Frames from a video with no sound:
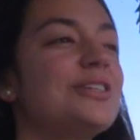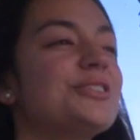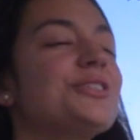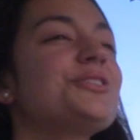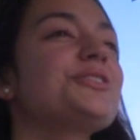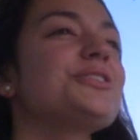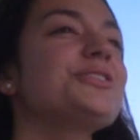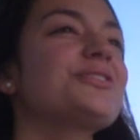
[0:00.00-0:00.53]

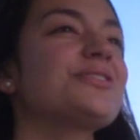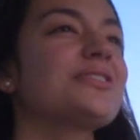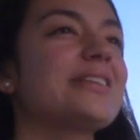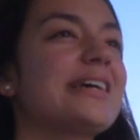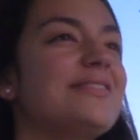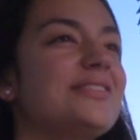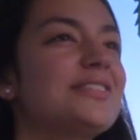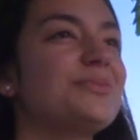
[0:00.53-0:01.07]
So Students for
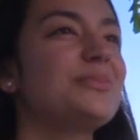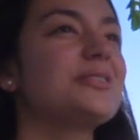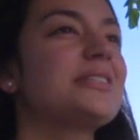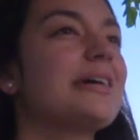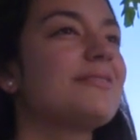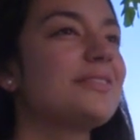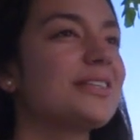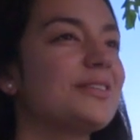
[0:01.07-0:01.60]
Life is most
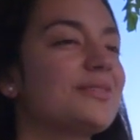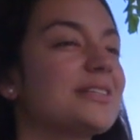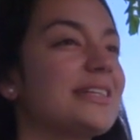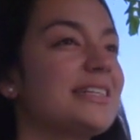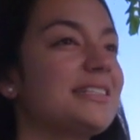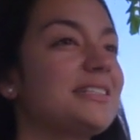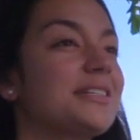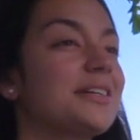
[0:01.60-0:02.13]
heavily
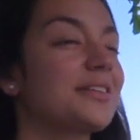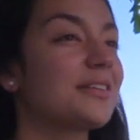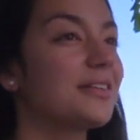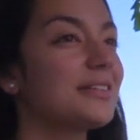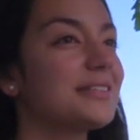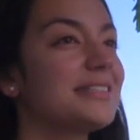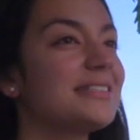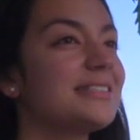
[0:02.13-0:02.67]
related to
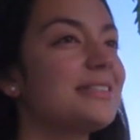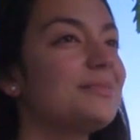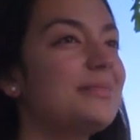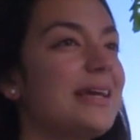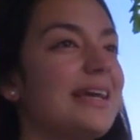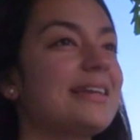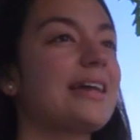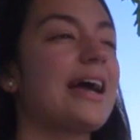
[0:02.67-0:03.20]
Catholicism
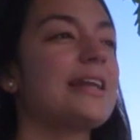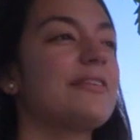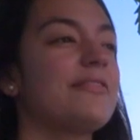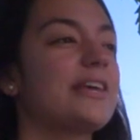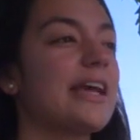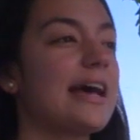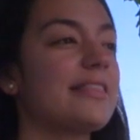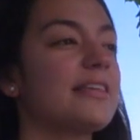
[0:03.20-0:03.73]
and kind of
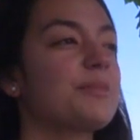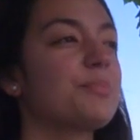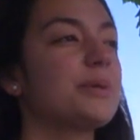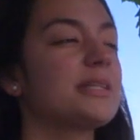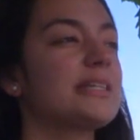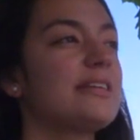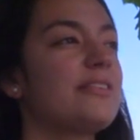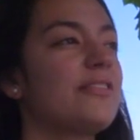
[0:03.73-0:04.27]
the Catholic
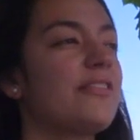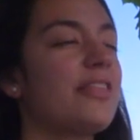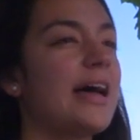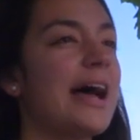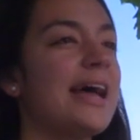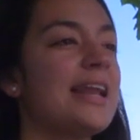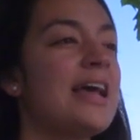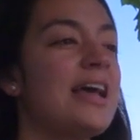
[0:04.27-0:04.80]
belief
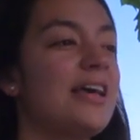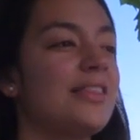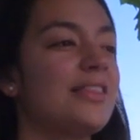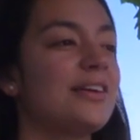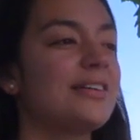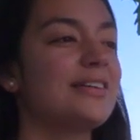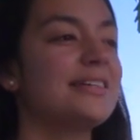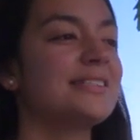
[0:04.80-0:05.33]
that
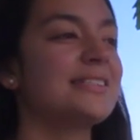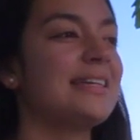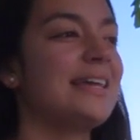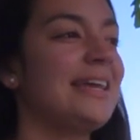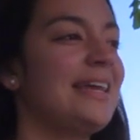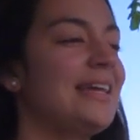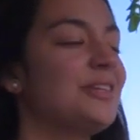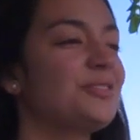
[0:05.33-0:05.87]
there is
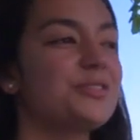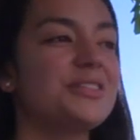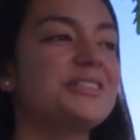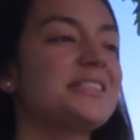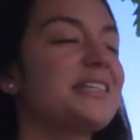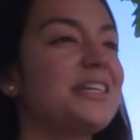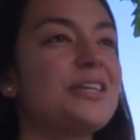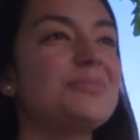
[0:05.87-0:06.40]

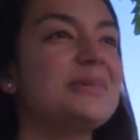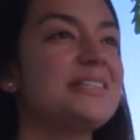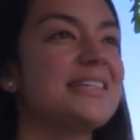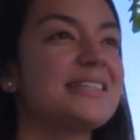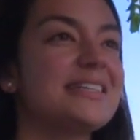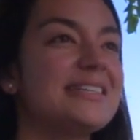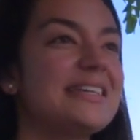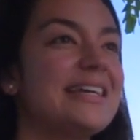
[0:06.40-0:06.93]
intrinsic human
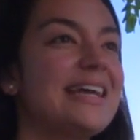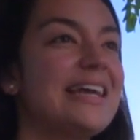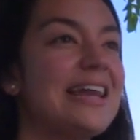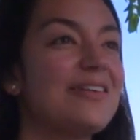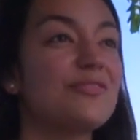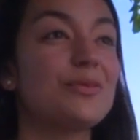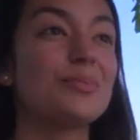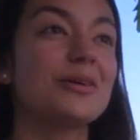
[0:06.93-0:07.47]
dignity in
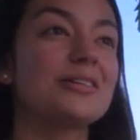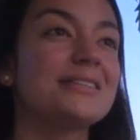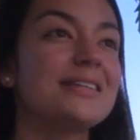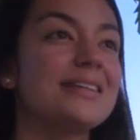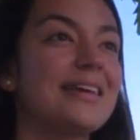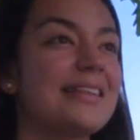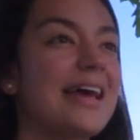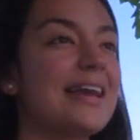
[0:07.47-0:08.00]
every
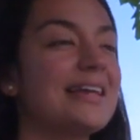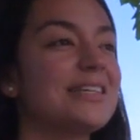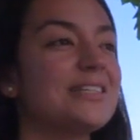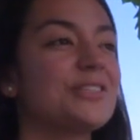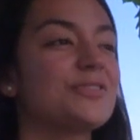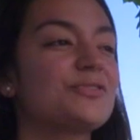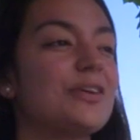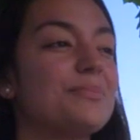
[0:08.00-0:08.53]
person, and that is
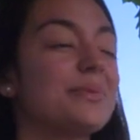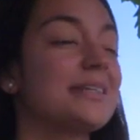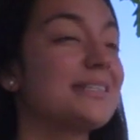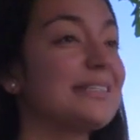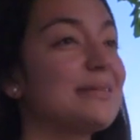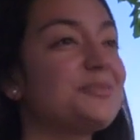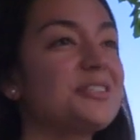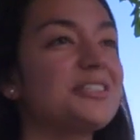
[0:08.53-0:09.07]
from
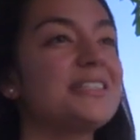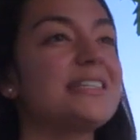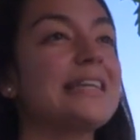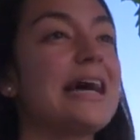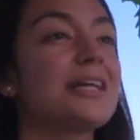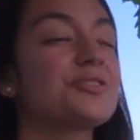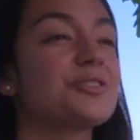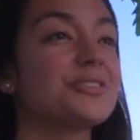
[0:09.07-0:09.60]
conception to
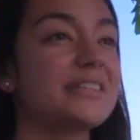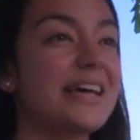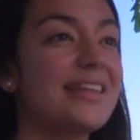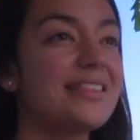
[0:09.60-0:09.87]
natural death.